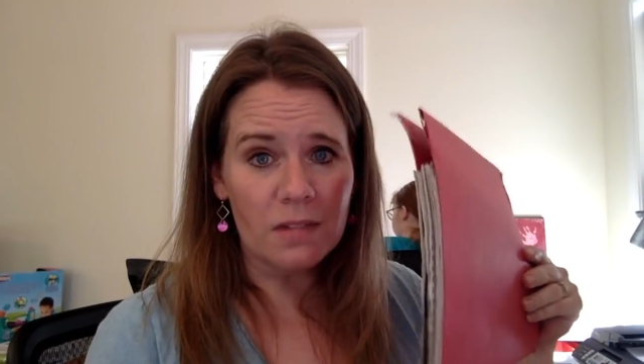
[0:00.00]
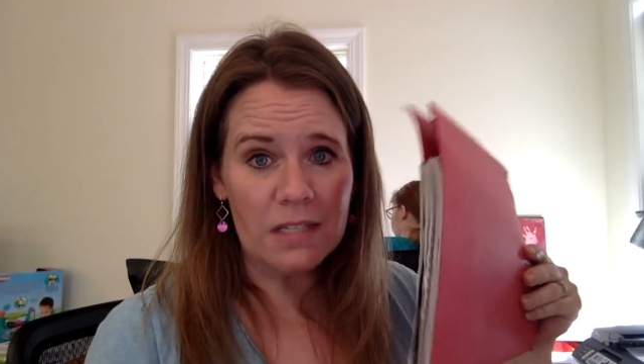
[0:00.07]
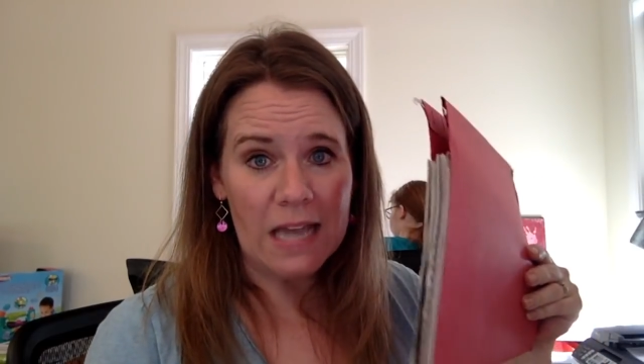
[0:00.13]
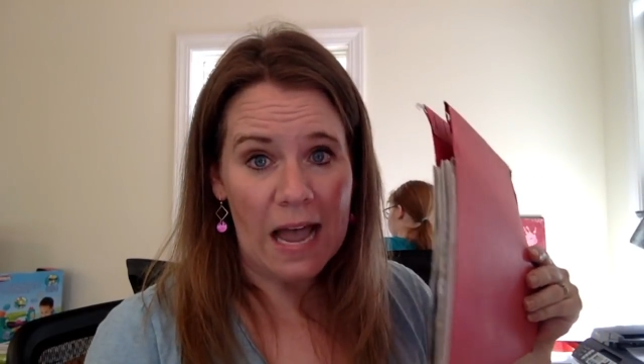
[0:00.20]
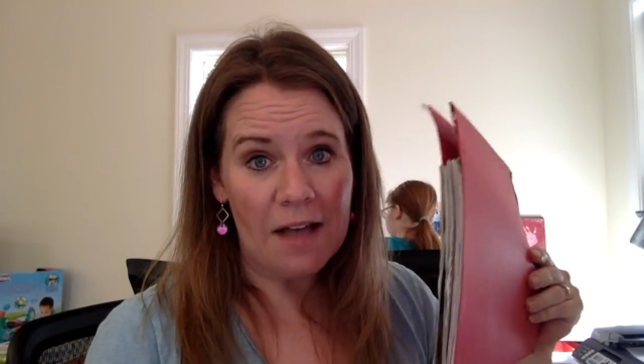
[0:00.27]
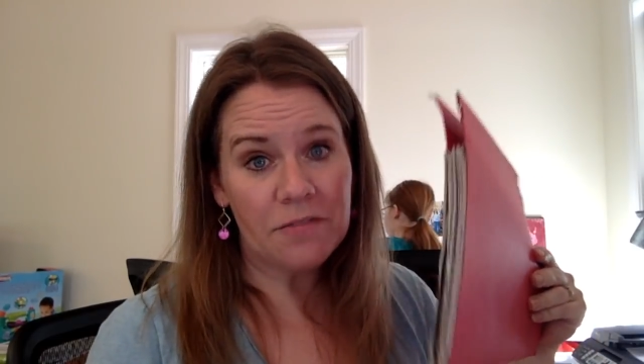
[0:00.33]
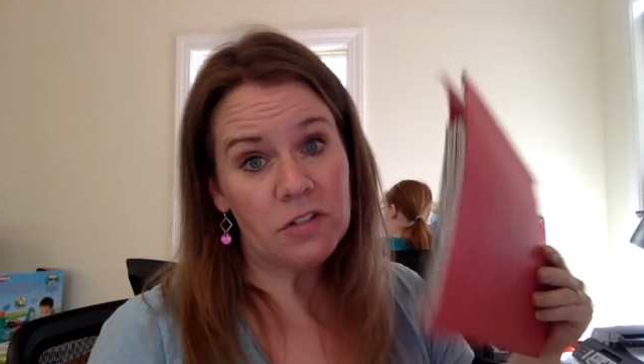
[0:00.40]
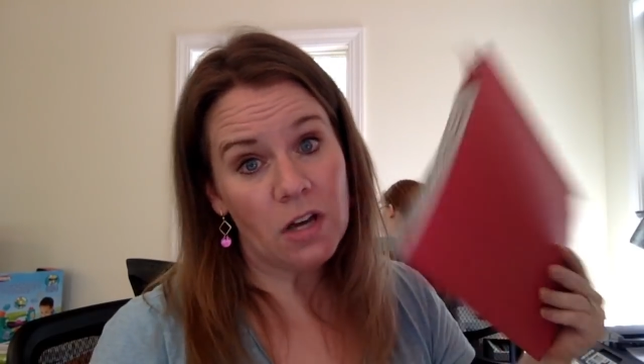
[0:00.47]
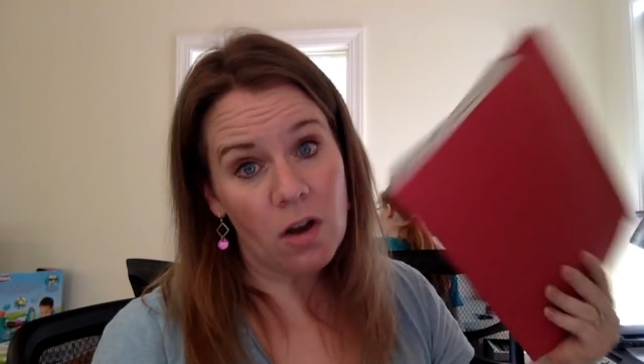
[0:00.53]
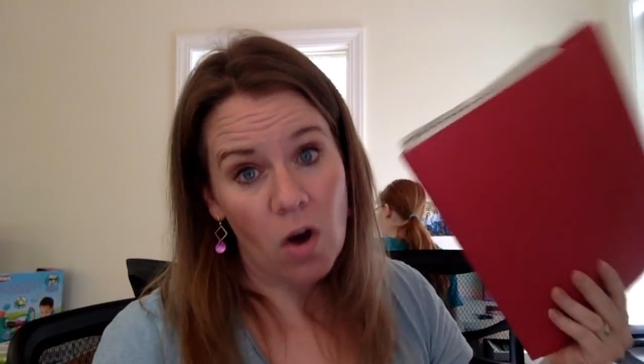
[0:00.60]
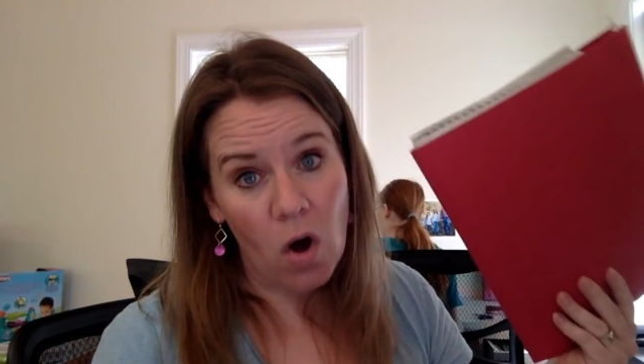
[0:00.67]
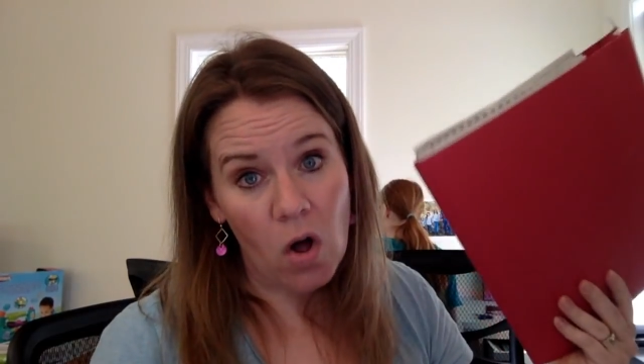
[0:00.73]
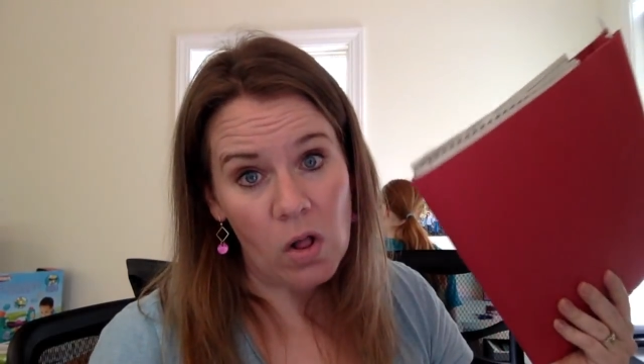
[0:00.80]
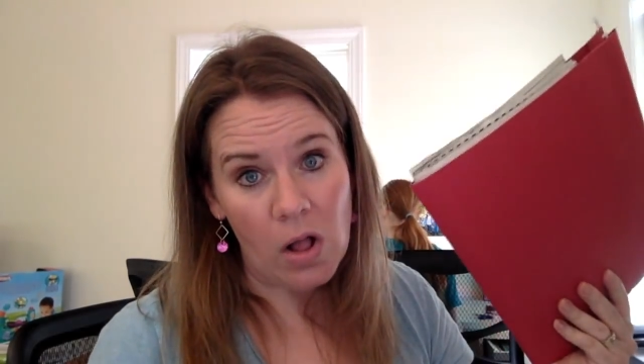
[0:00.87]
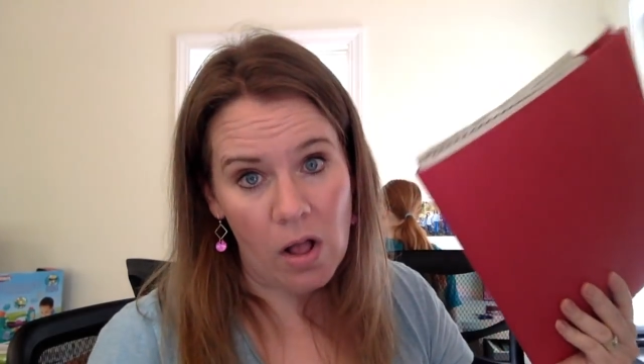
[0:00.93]
to have to
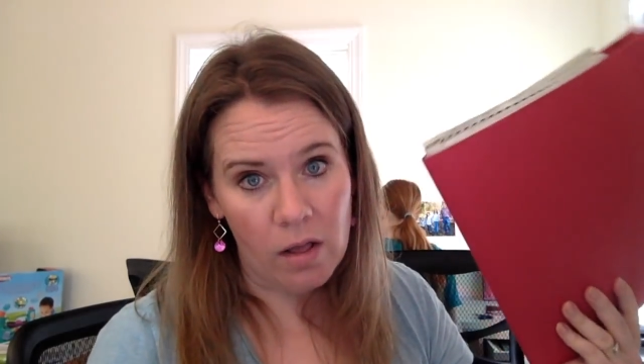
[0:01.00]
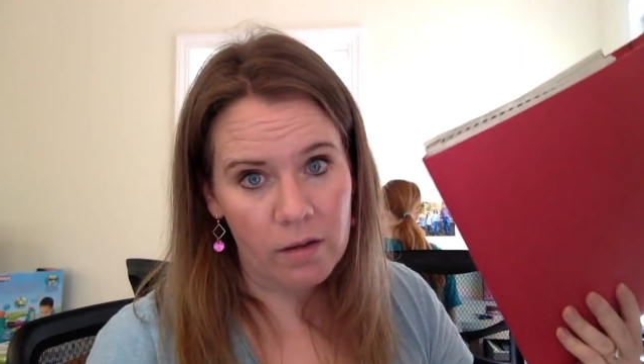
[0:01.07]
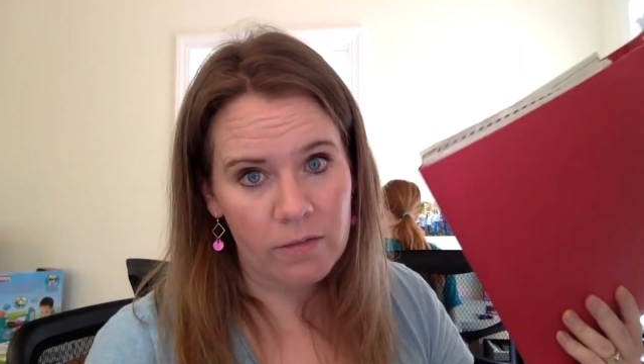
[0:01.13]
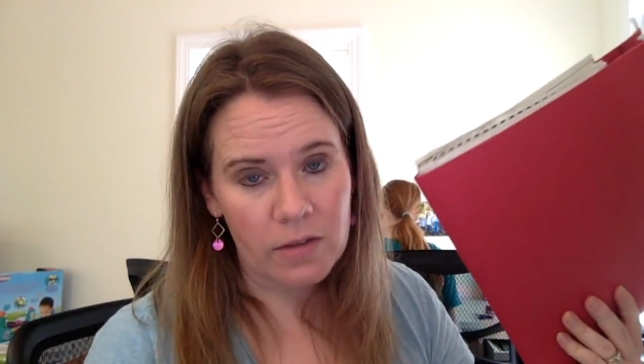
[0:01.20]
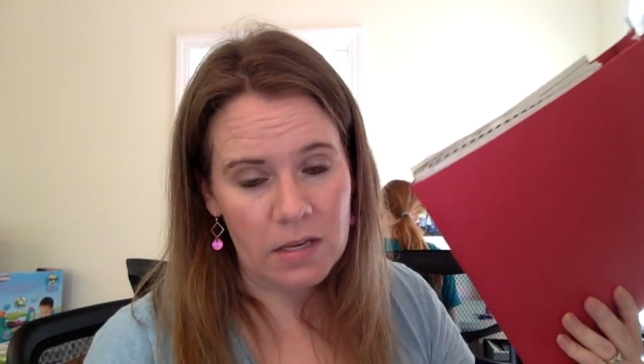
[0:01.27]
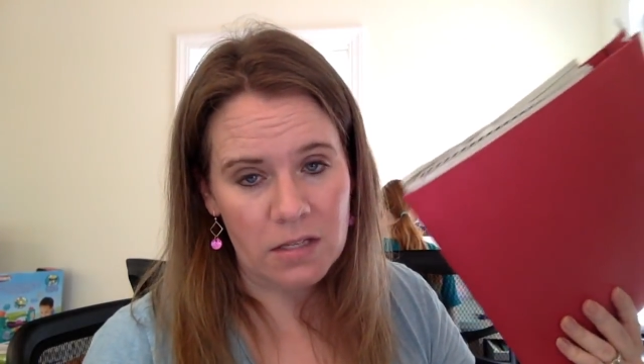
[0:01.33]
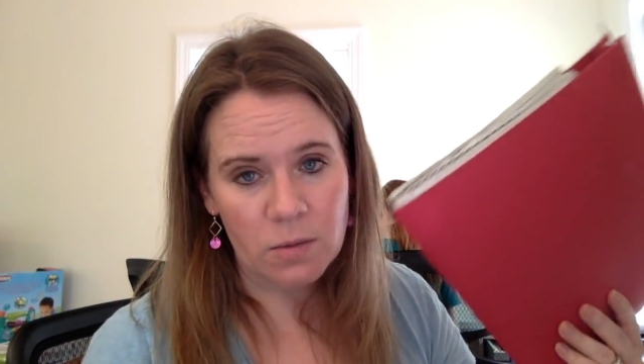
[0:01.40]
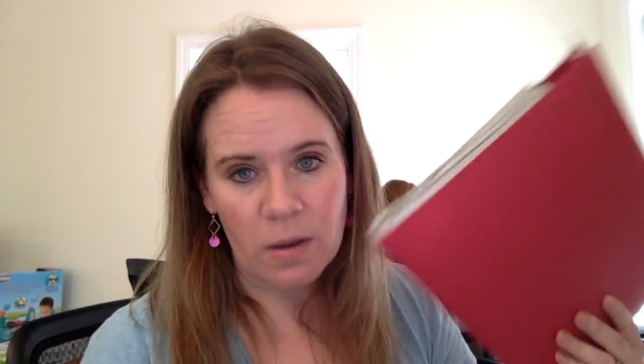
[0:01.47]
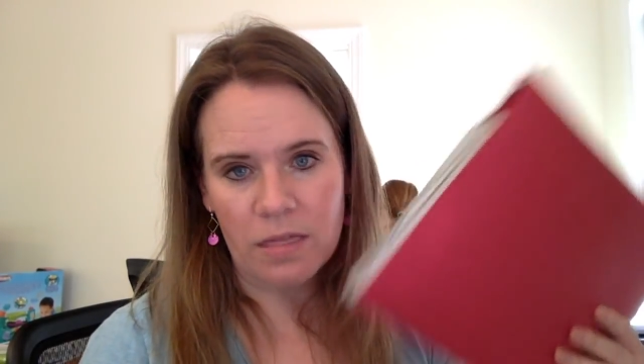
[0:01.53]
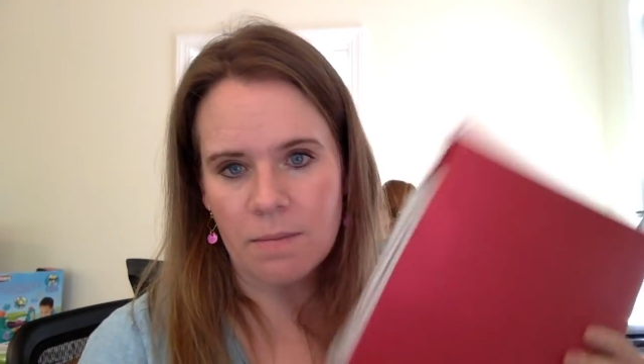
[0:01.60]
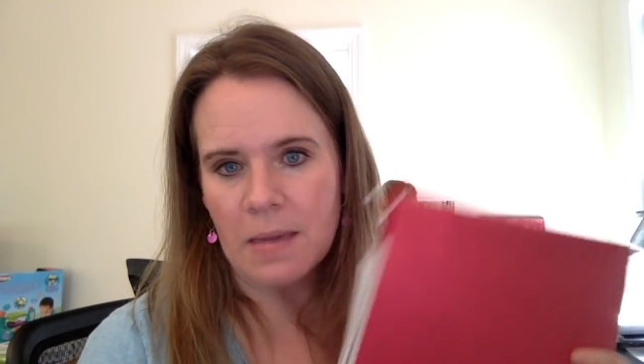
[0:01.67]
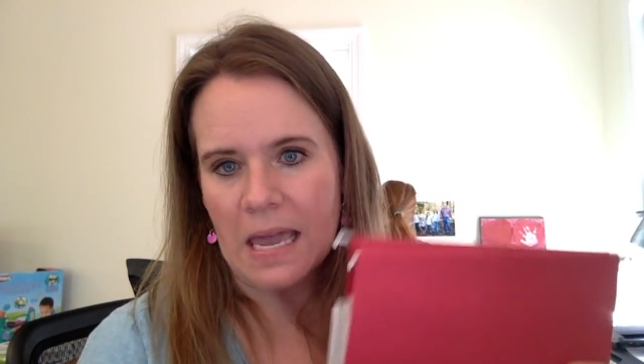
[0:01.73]
haul all of these with